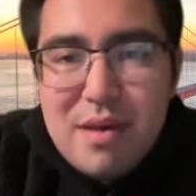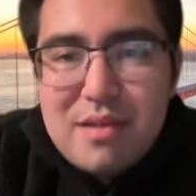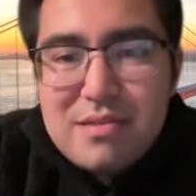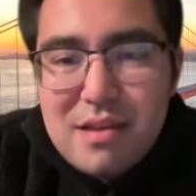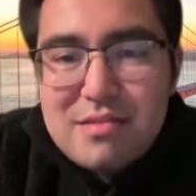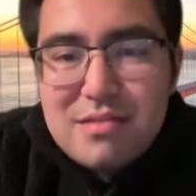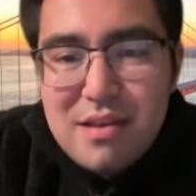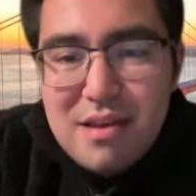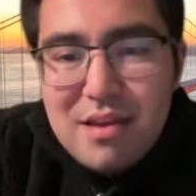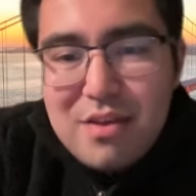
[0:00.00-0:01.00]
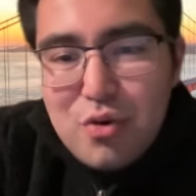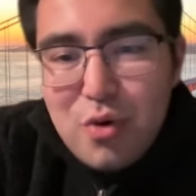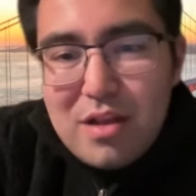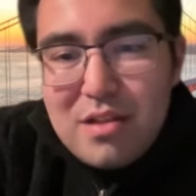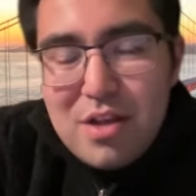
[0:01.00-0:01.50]
Makes sense. You
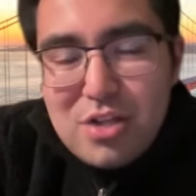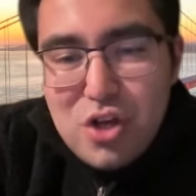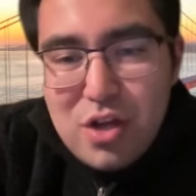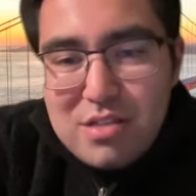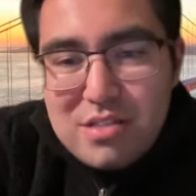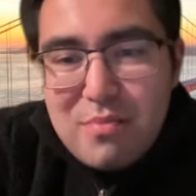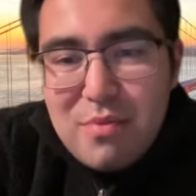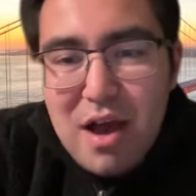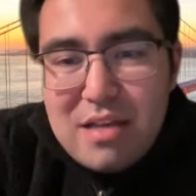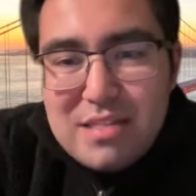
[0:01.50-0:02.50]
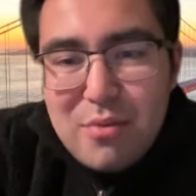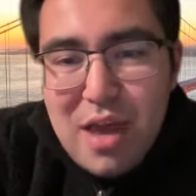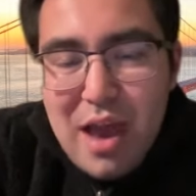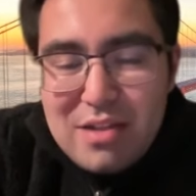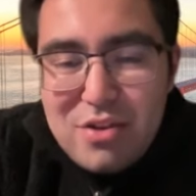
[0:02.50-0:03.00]
want to touch on some guys that
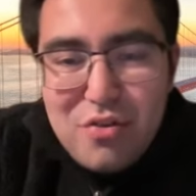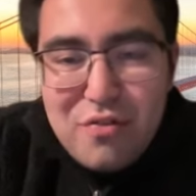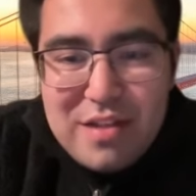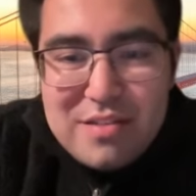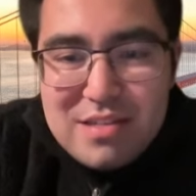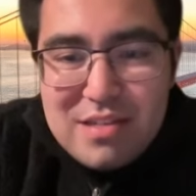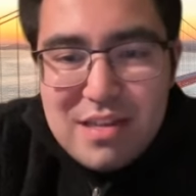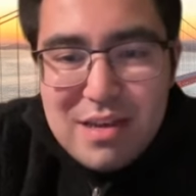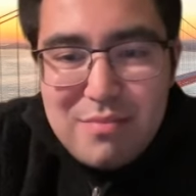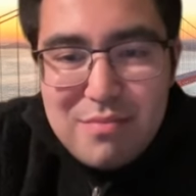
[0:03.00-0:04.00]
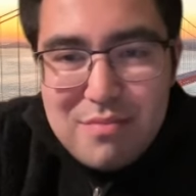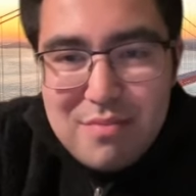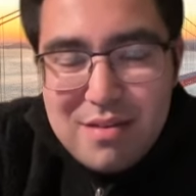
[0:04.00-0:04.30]
we had in our fantasy team?